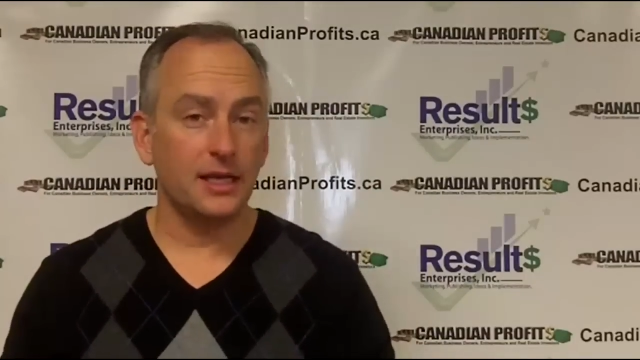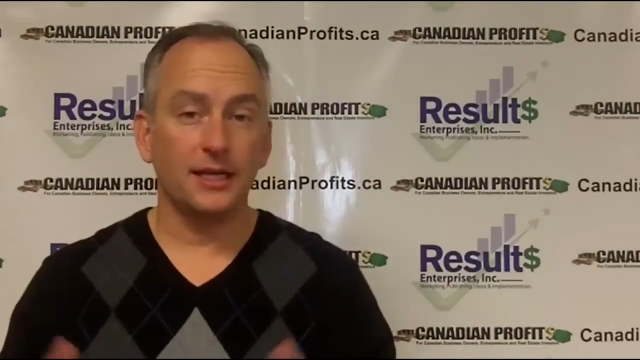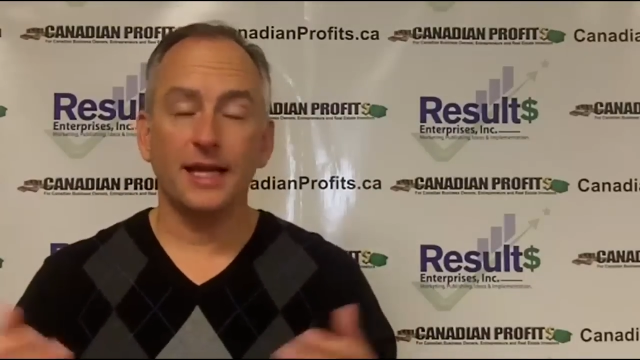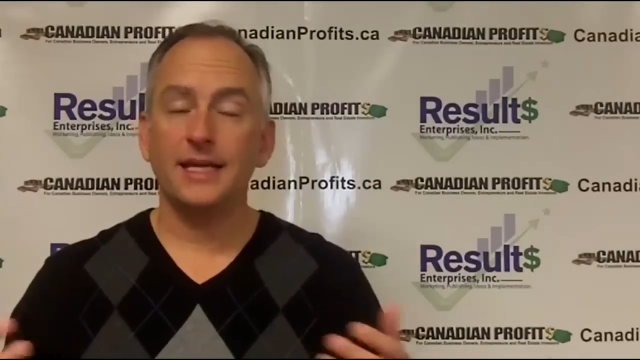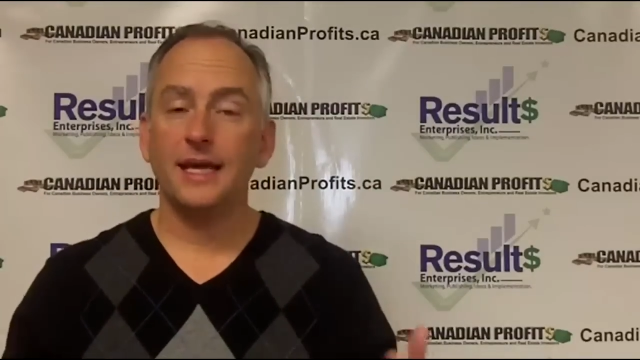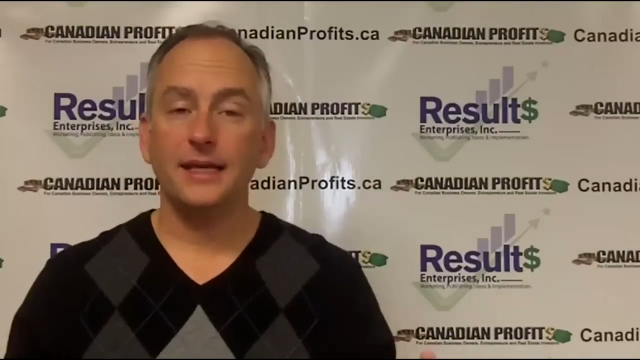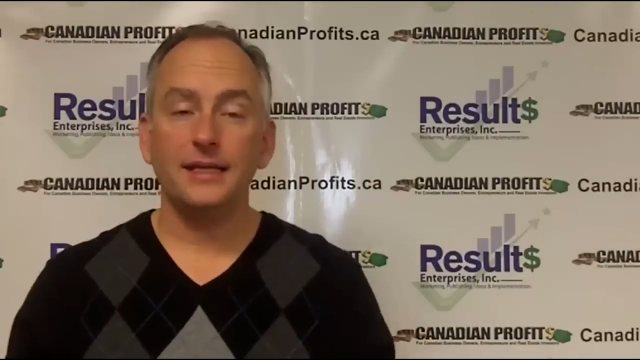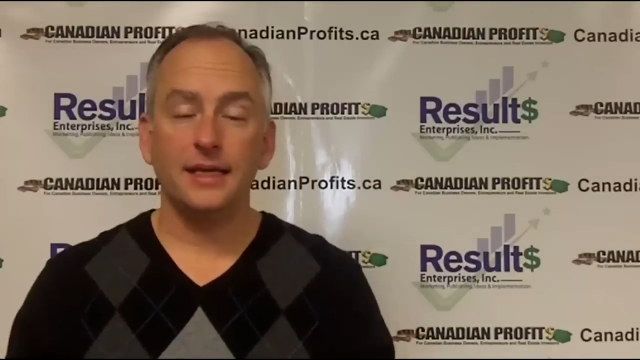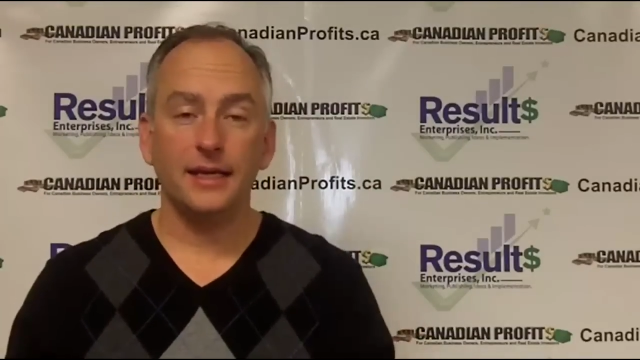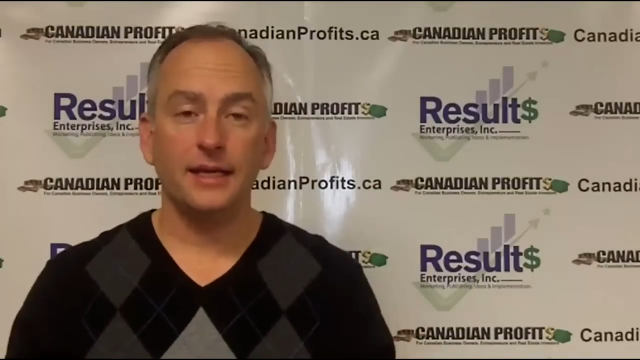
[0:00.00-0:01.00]
And like
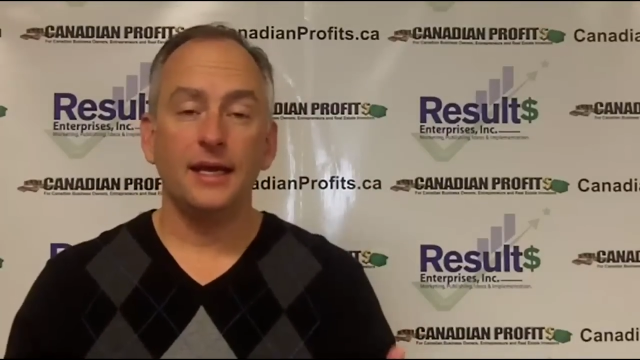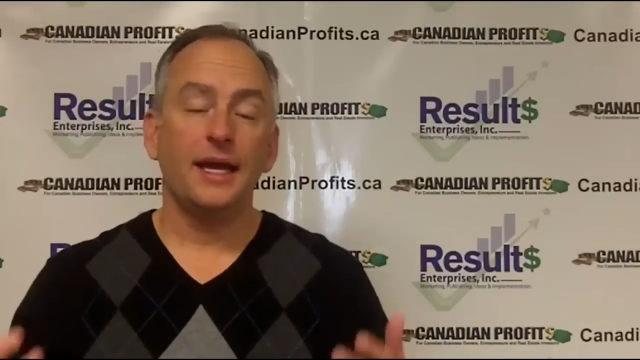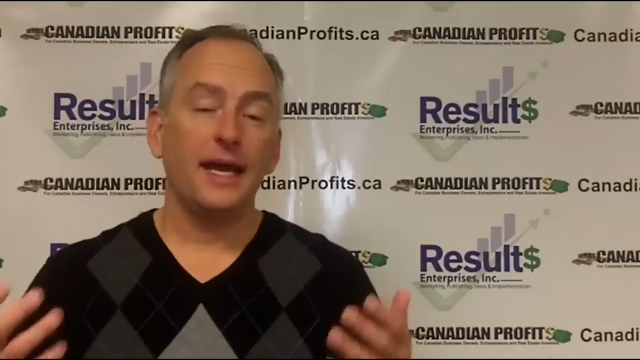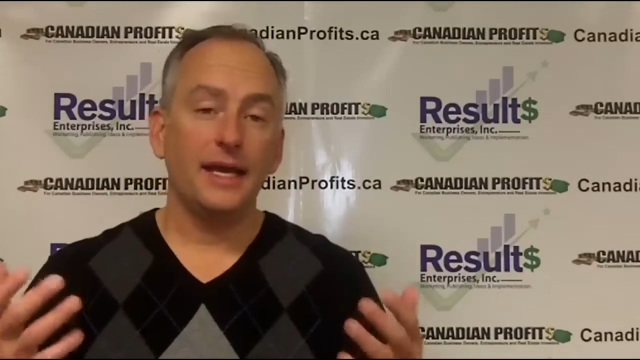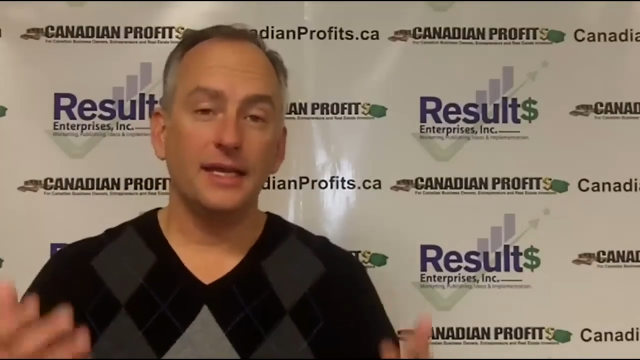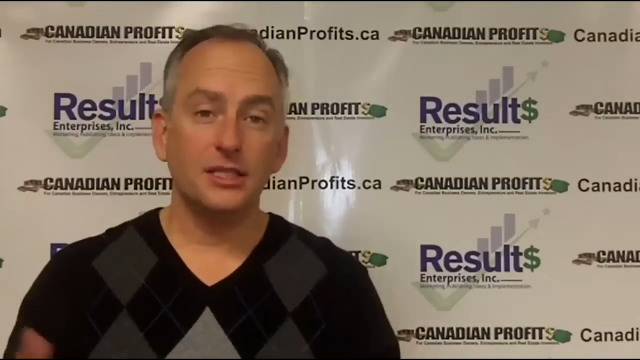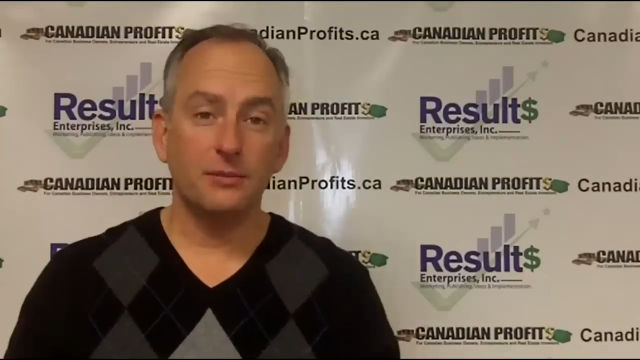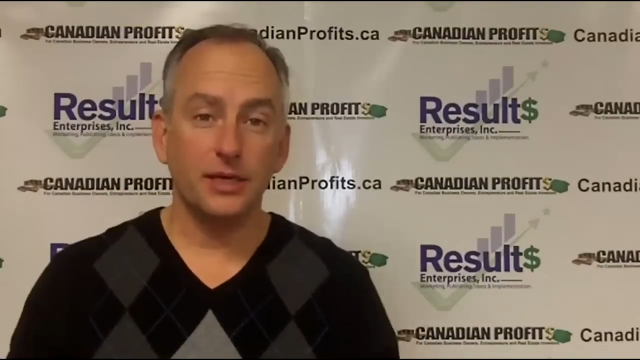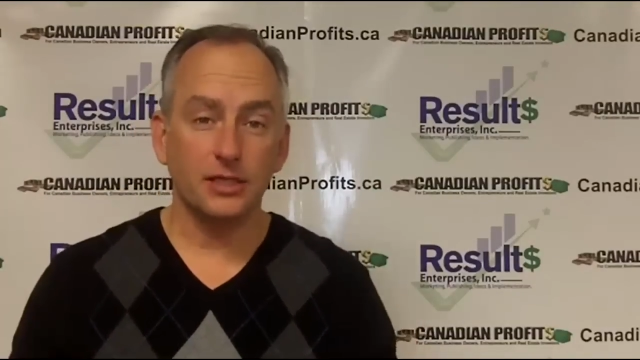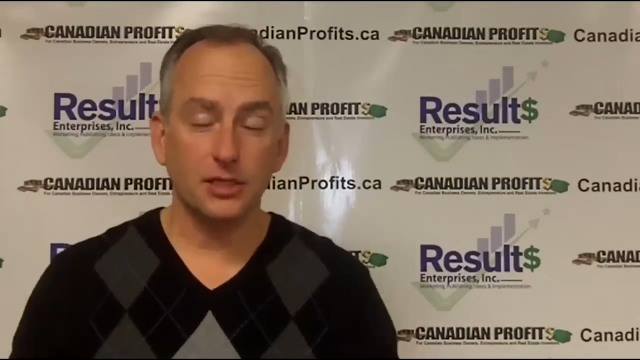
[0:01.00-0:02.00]
anything, it is
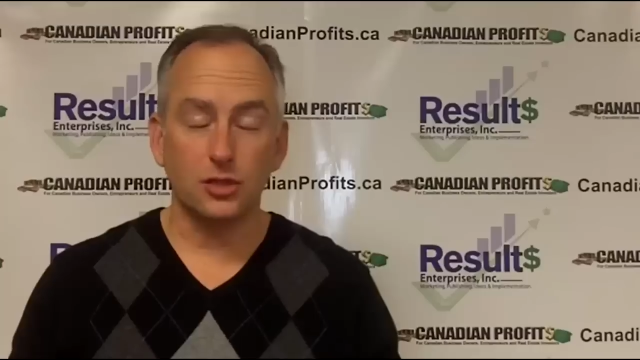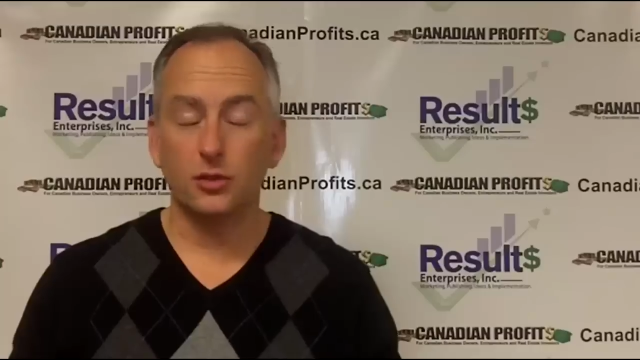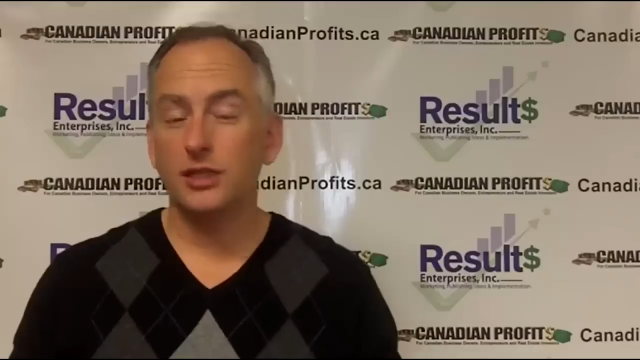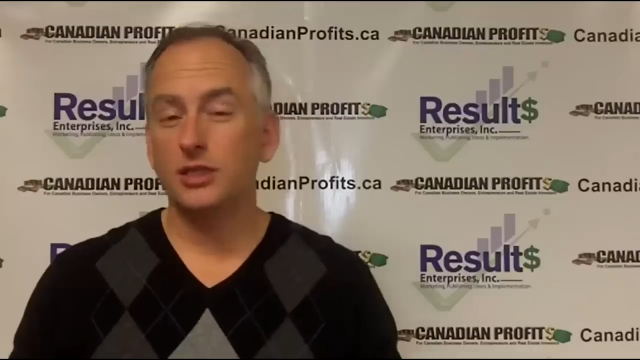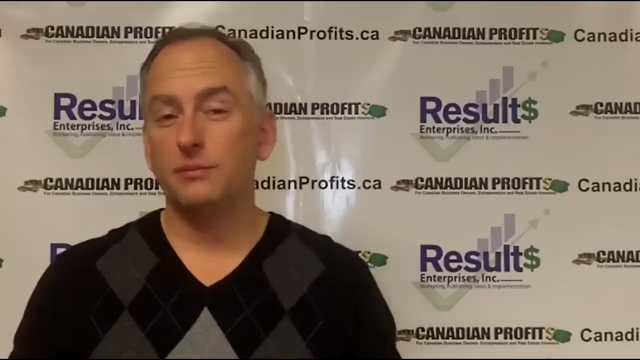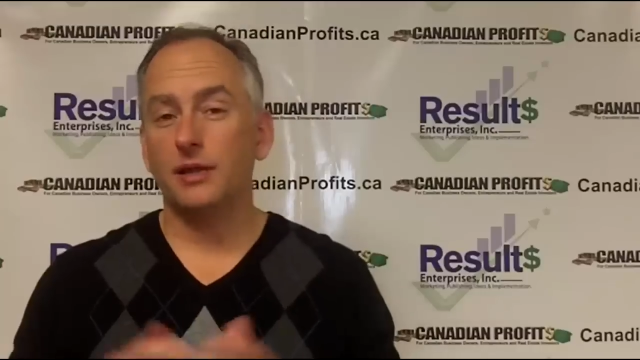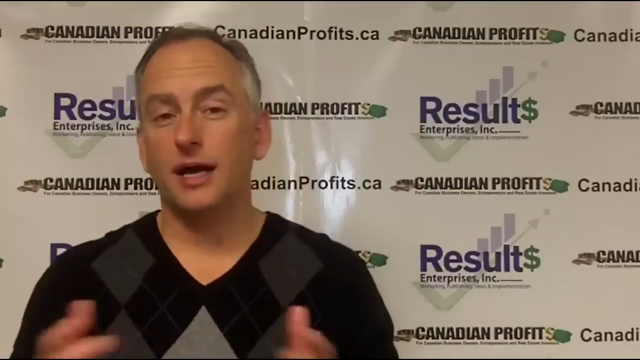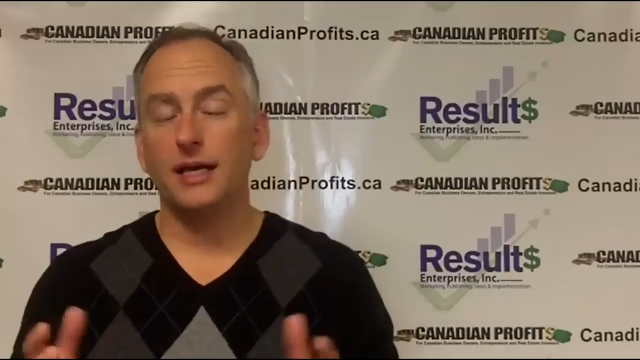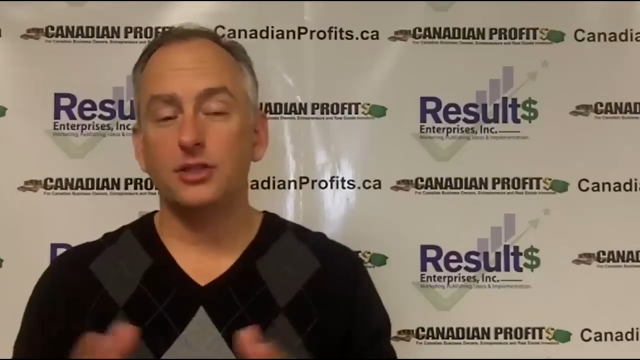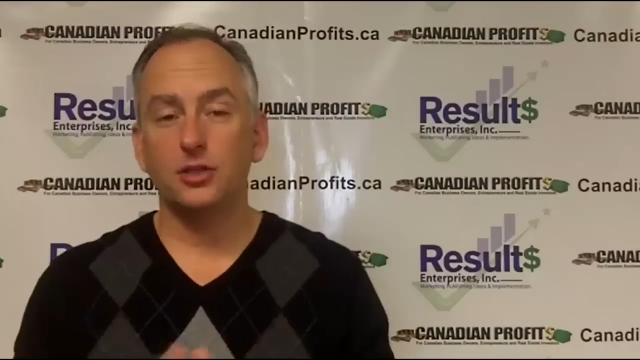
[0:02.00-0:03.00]
a business. So this
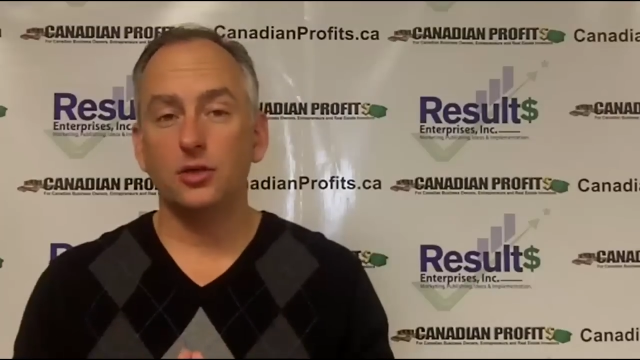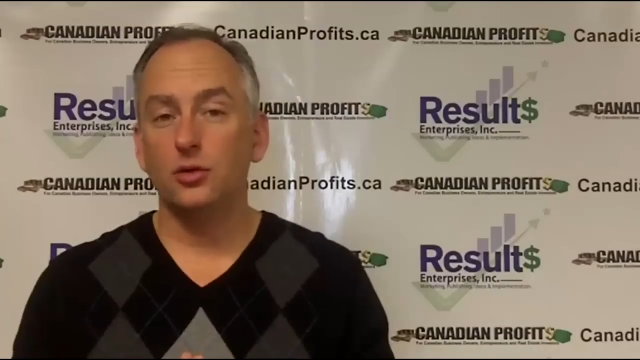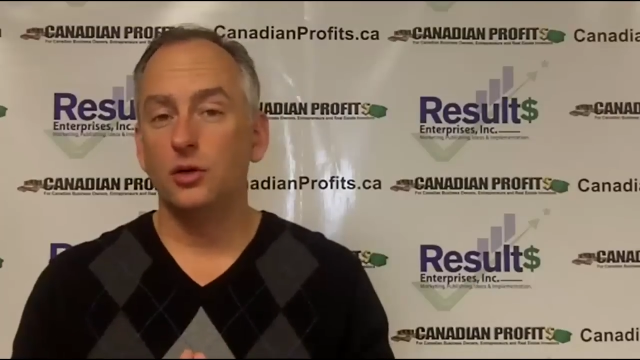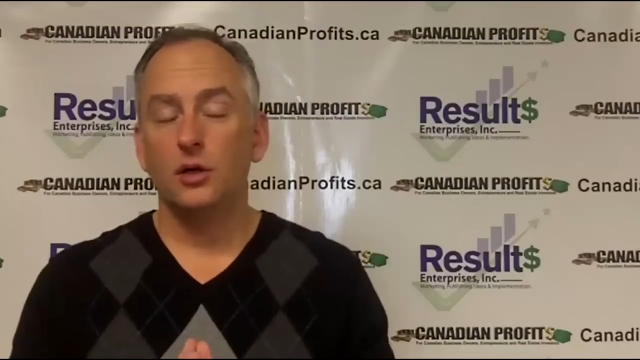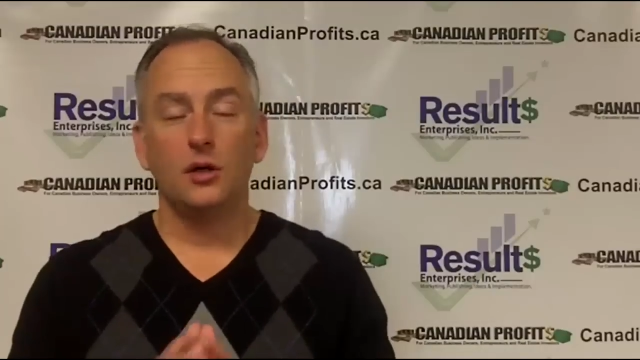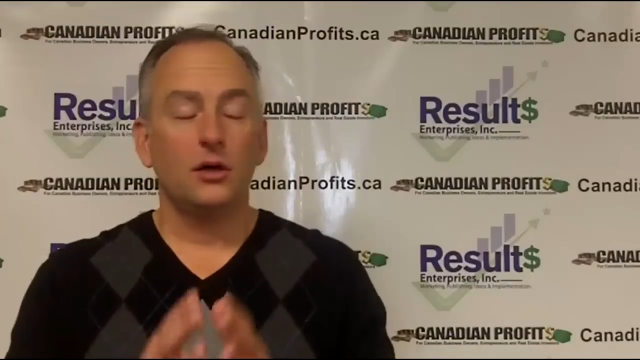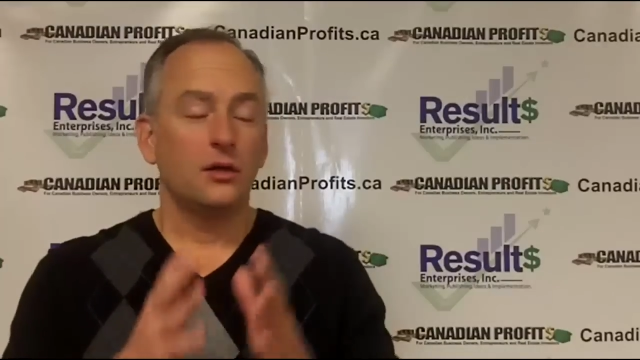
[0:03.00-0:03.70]
applies to